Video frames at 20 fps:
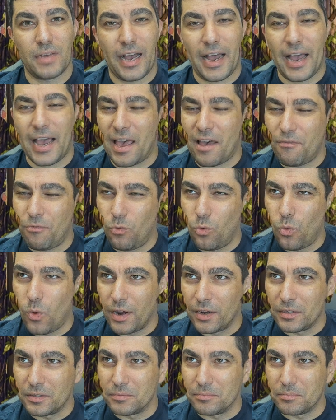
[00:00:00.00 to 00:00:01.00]
I have
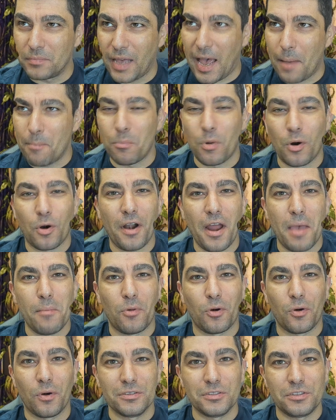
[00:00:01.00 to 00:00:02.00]
one Amber
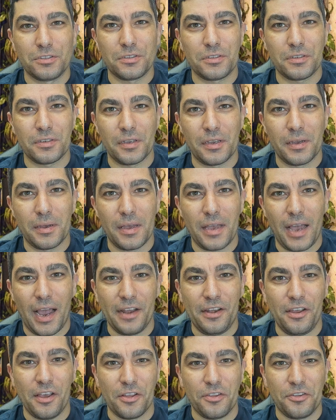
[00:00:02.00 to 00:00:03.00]
Emerald
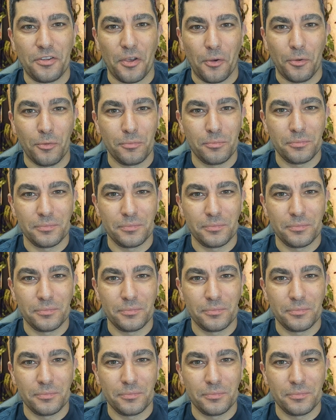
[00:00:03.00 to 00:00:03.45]
idea too.